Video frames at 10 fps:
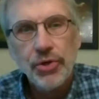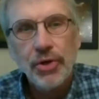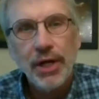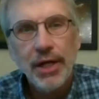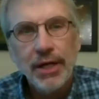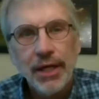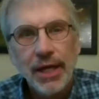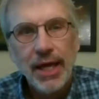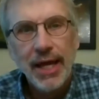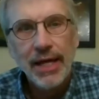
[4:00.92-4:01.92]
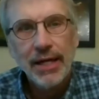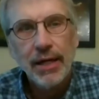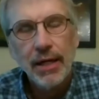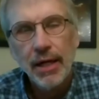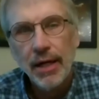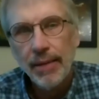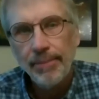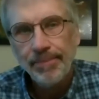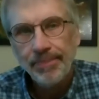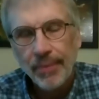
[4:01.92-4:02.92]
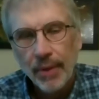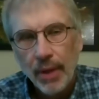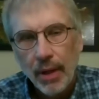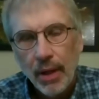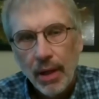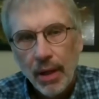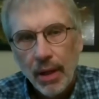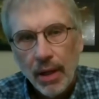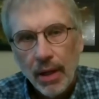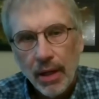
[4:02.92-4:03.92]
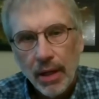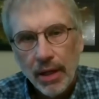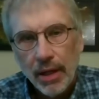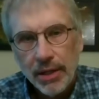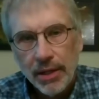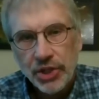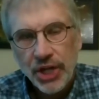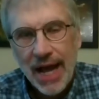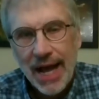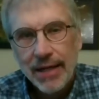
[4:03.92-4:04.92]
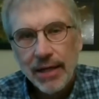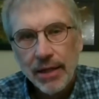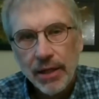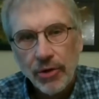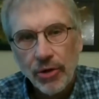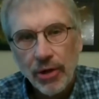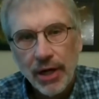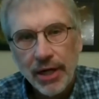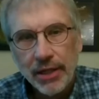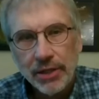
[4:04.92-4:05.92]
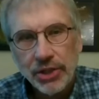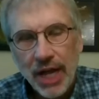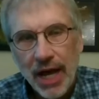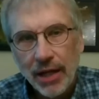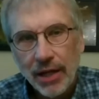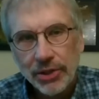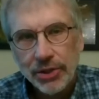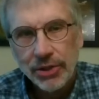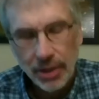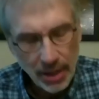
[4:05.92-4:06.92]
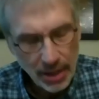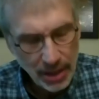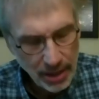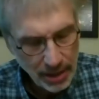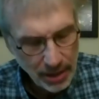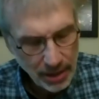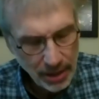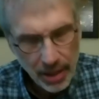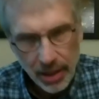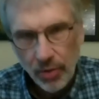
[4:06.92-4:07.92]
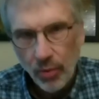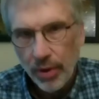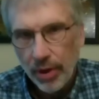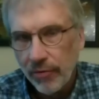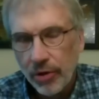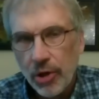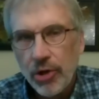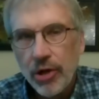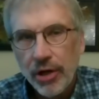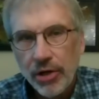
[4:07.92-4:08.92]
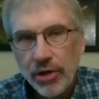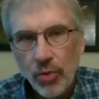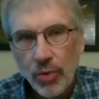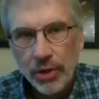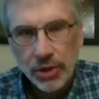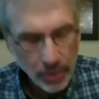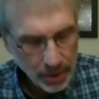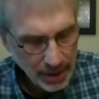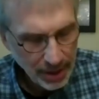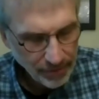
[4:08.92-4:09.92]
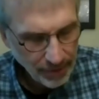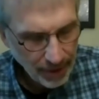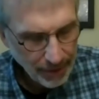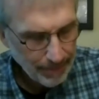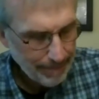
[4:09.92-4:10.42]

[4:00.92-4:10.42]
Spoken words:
you can indicate in the chat that you're lighting a chalice in whatever community you wish to identify.